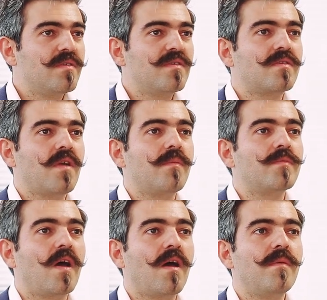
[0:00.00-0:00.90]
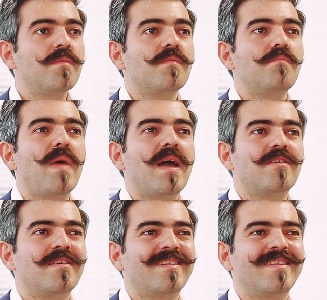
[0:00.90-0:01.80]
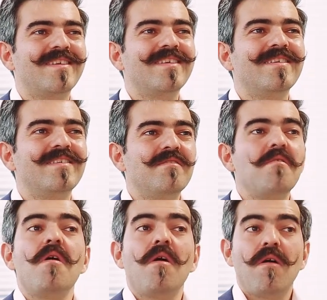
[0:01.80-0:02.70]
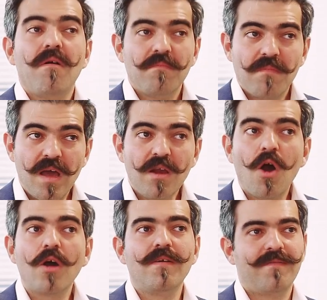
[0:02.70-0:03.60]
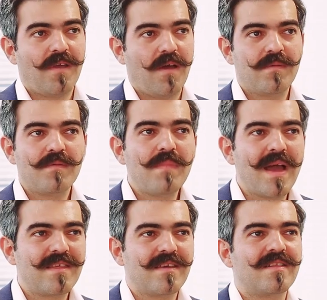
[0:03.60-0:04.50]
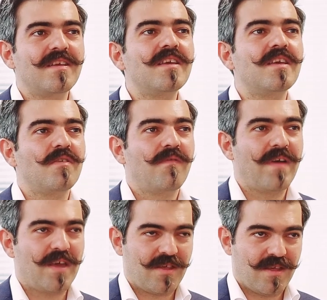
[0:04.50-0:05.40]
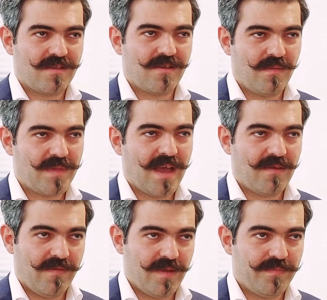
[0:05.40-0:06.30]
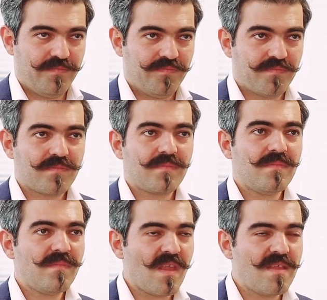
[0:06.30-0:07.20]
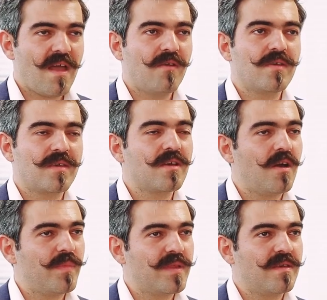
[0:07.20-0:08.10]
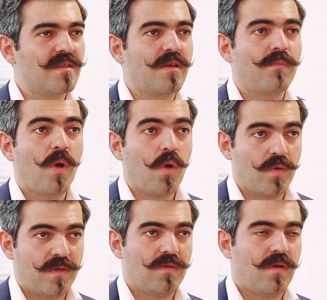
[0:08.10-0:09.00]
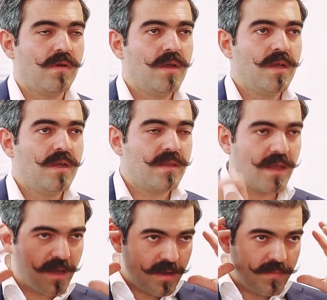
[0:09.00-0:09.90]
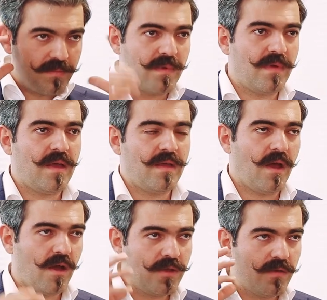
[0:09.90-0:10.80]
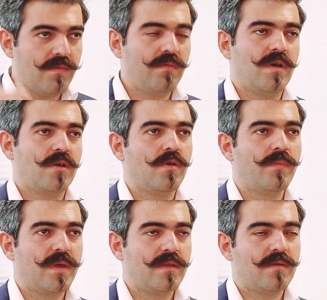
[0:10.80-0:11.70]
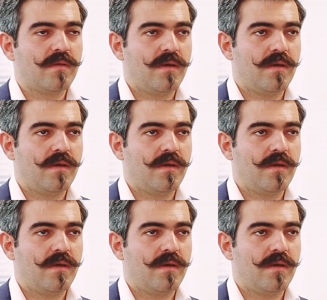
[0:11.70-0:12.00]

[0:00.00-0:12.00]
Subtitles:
sometimes magically, a lot of times magically, innovation comes out of it. Now you see companies like Bose, the audio equipment